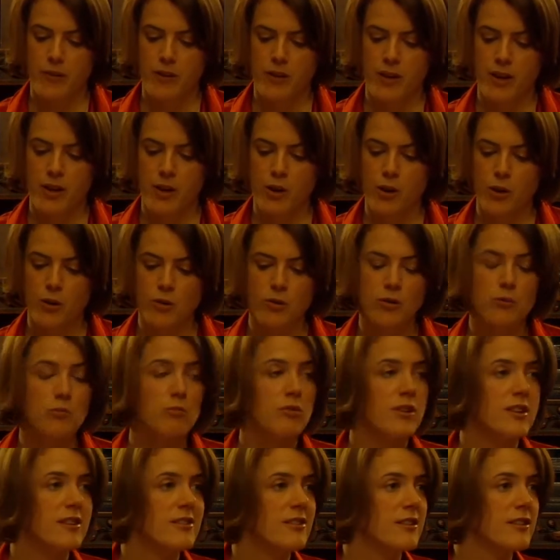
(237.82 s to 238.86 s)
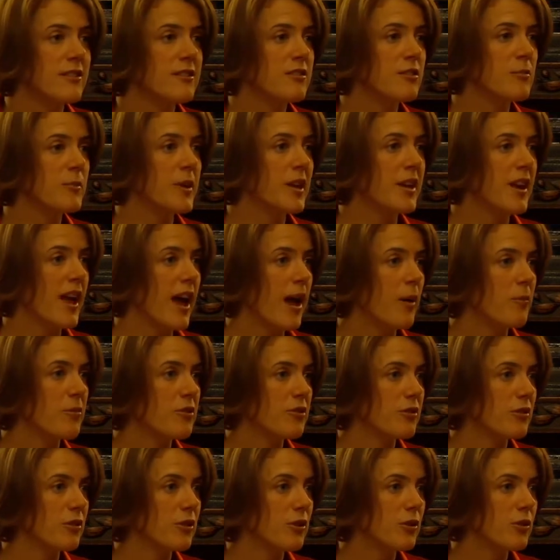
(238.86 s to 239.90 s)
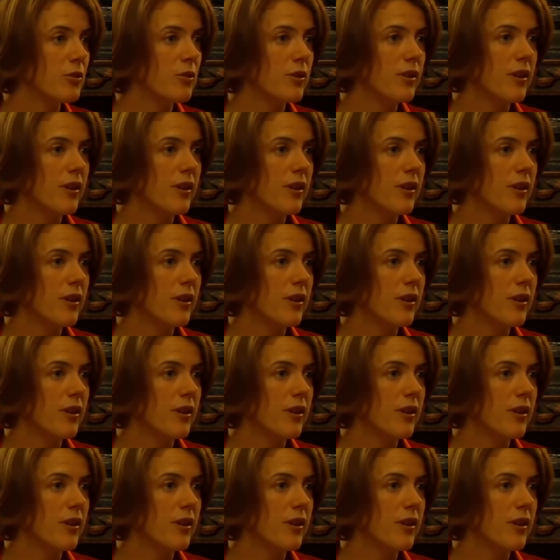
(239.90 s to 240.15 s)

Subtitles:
It holds reason to be an absolute,